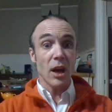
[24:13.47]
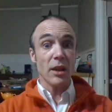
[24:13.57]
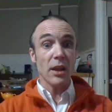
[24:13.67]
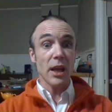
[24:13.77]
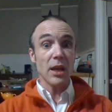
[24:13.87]

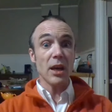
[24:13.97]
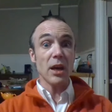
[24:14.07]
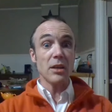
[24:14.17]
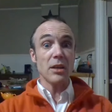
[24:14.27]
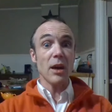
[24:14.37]
they
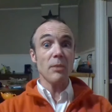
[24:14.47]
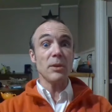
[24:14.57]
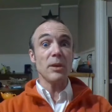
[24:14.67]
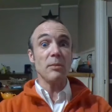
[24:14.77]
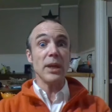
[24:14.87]

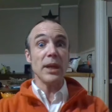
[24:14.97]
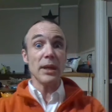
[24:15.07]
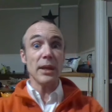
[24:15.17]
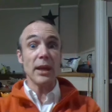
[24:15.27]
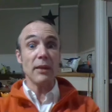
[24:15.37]
adopted me
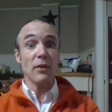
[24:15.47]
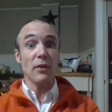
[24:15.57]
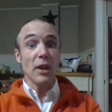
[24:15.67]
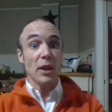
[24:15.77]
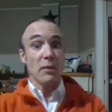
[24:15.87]
and they've
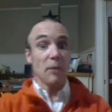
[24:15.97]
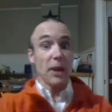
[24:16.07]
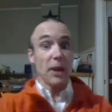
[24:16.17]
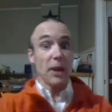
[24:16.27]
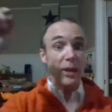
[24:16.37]

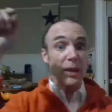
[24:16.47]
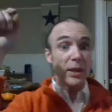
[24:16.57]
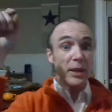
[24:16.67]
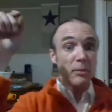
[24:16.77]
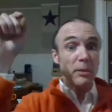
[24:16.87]
made me a
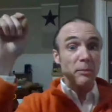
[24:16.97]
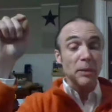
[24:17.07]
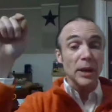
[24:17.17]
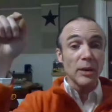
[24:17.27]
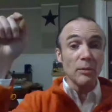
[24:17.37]
little
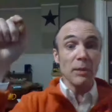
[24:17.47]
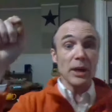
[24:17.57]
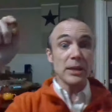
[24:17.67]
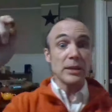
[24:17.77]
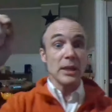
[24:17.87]
bit better,
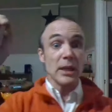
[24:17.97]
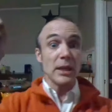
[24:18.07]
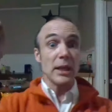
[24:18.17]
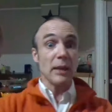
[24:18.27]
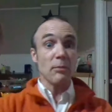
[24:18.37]
but
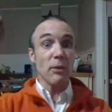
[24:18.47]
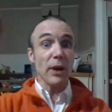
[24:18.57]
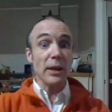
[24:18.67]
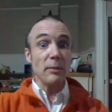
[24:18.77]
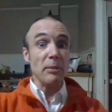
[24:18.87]
they
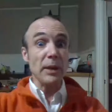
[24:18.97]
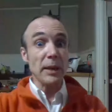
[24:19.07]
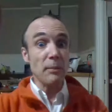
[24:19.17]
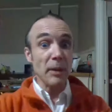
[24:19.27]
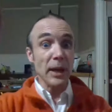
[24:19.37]
break
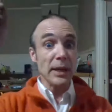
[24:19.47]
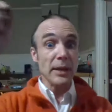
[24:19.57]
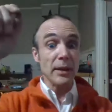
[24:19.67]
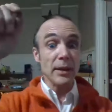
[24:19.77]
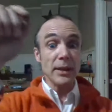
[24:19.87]
me by
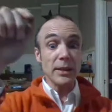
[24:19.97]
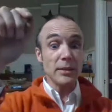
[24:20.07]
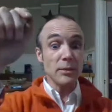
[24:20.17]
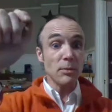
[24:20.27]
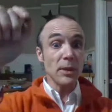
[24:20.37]
not
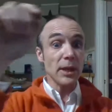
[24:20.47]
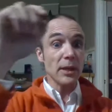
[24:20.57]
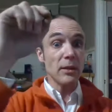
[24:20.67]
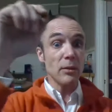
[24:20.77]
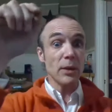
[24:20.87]

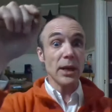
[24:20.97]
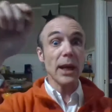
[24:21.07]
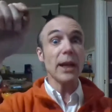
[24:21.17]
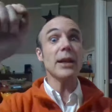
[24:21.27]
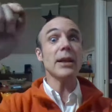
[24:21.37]
explaining the
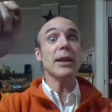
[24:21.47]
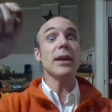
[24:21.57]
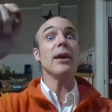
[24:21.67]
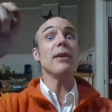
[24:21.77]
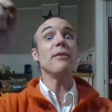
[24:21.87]
reality
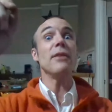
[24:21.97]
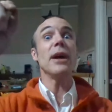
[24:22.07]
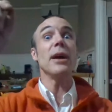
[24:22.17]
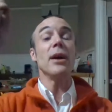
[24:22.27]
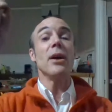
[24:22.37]
of
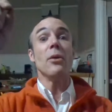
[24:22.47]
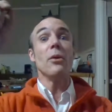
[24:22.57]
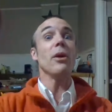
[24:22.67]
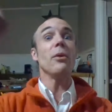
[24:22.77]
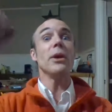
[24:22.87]
that.
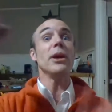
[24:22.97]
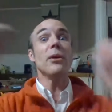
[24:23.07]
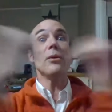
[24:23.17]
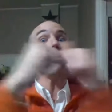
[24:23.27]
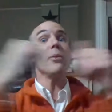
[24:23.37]
Well, we
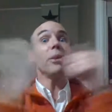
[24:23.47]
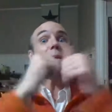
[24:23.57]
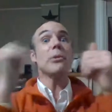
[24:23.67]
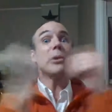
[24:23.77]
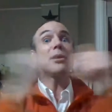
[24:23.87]
don't know
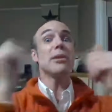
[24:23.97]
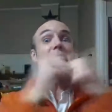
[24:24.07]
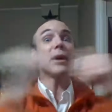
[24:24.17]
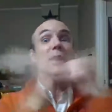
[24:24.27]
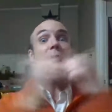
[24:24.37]
what we're
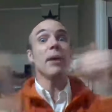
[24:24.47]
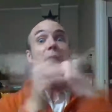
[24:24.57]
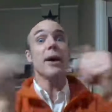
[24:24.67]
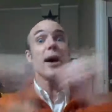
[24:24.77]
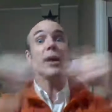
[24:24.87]
talking
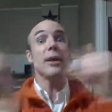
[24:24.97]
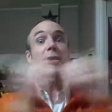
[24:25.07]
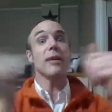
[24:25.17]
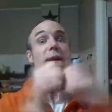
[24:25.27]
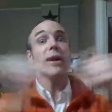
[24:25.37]
about
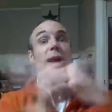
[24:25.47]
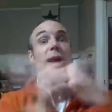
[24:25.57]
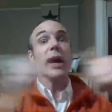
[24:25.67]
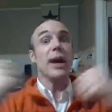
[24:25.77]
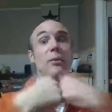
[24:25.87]
either,
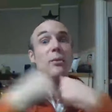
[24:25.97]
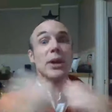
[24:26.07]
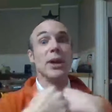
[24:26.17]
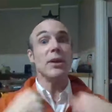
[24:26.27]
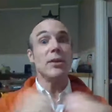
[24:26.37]
and
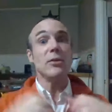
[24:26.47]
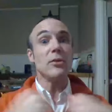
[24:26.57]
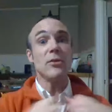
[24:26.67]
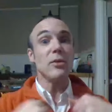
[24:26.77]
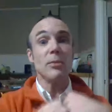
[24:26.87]
we do
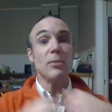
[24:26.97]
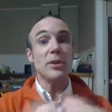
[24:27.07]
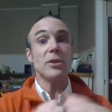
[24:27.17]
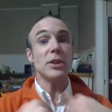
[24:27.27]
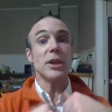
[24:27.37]
stupid
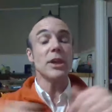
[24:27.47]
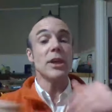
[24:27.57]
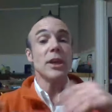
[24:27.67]
shit